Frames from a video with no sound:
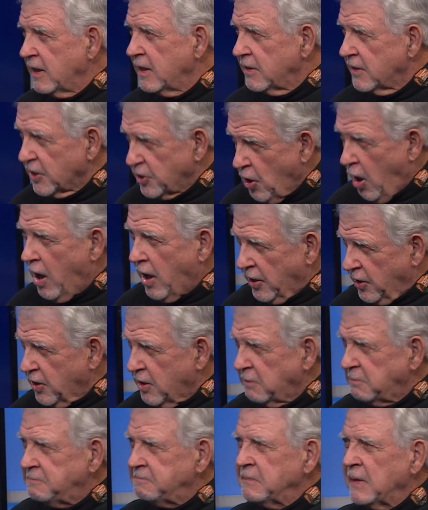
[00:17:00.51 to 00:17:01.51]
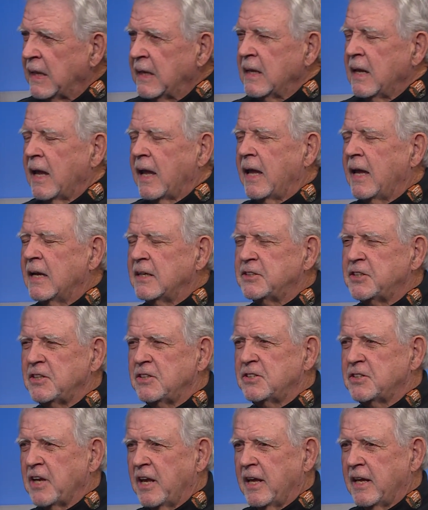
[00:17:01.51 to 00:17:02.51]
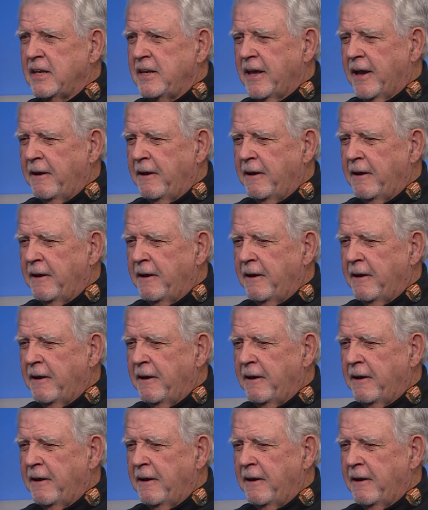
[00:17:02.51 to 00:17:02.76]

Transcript: the daughter, and she said.